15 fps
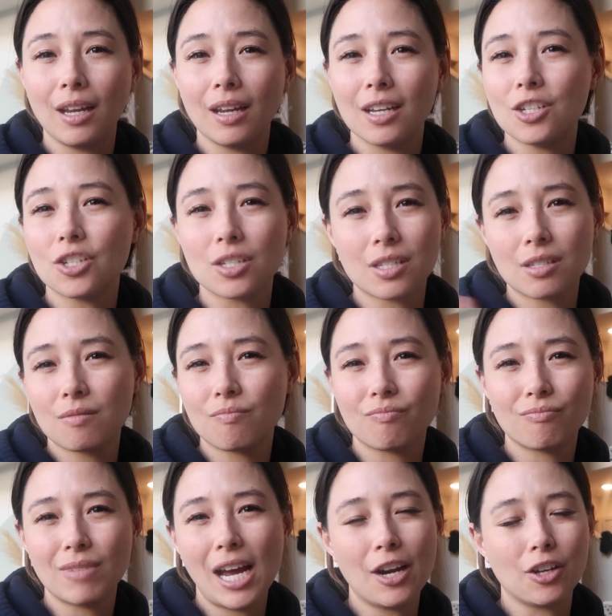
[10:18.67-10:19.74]
It's just,
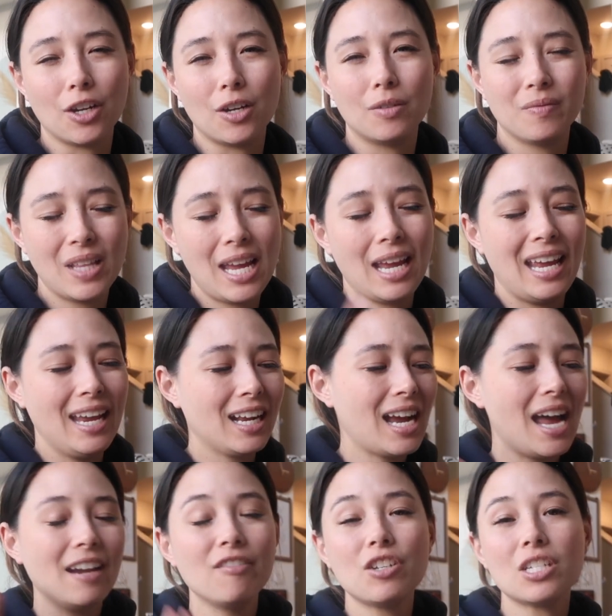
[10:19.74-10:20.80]
I don't know. It
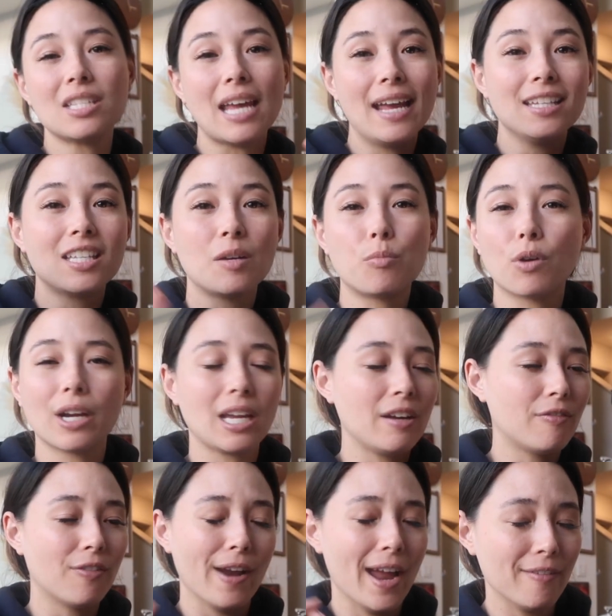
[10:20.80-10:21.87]
kind of just ends up working
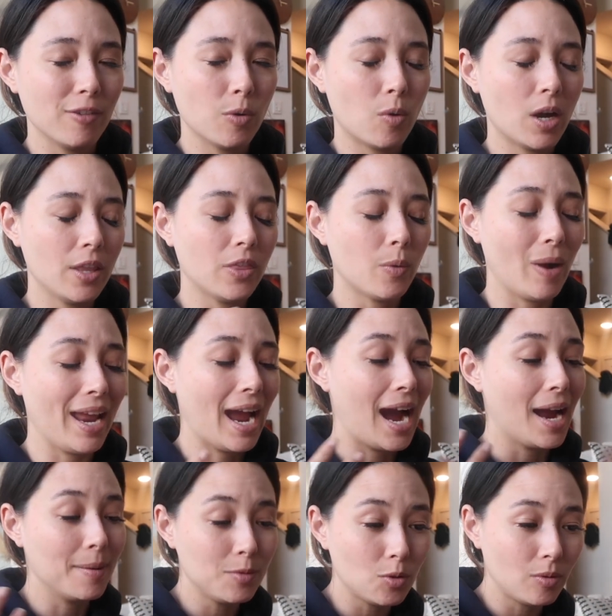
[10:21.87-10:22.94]
for everyone the way
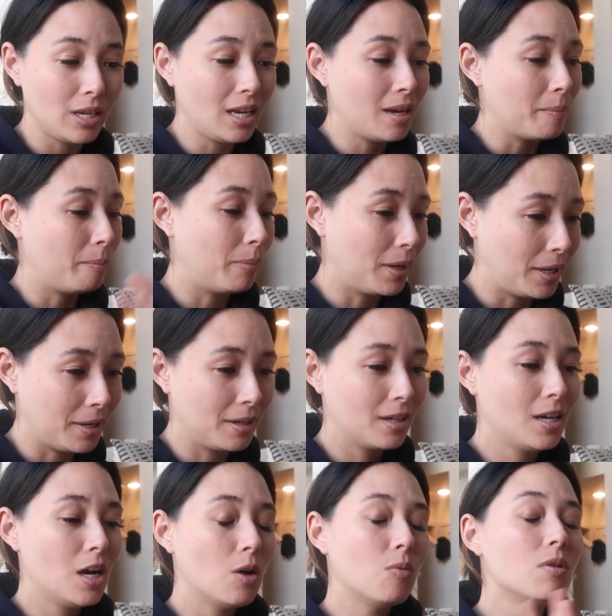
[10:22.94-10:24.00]
I'm doing it, but
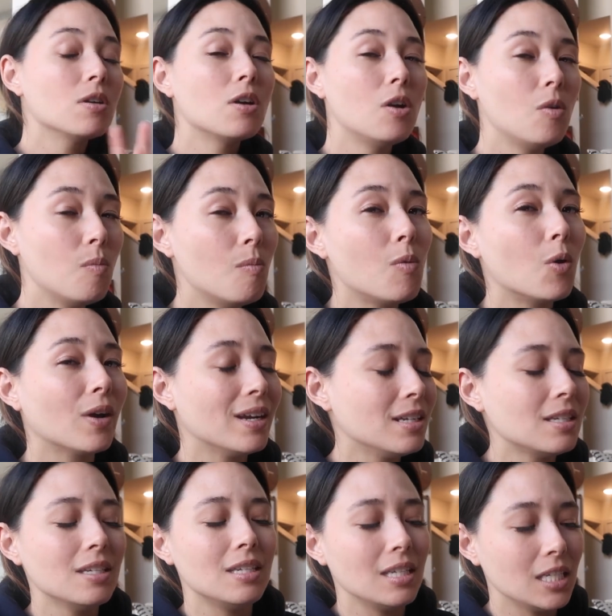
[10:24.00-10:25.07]
we'll go more
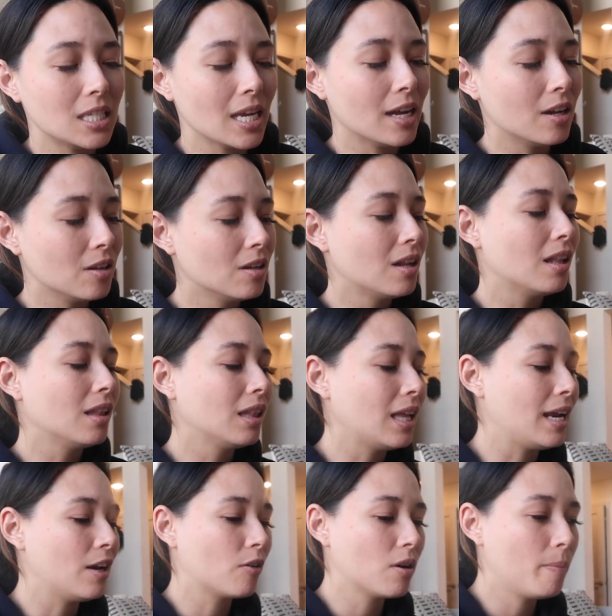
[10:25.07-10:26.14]
into detail
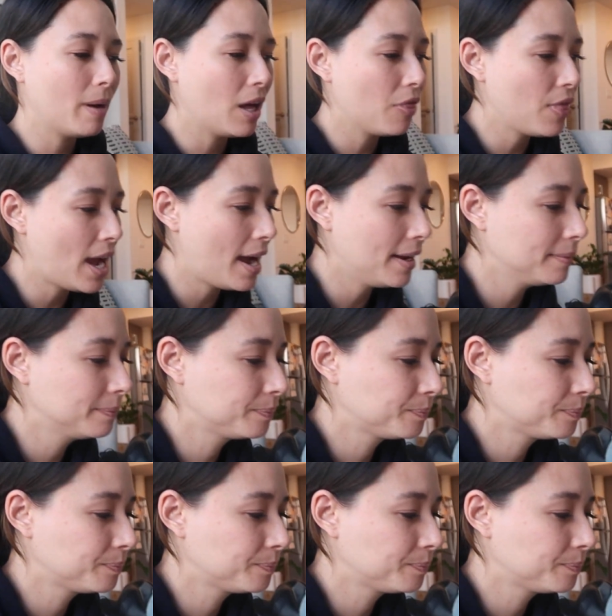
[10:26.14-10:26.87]
later about that.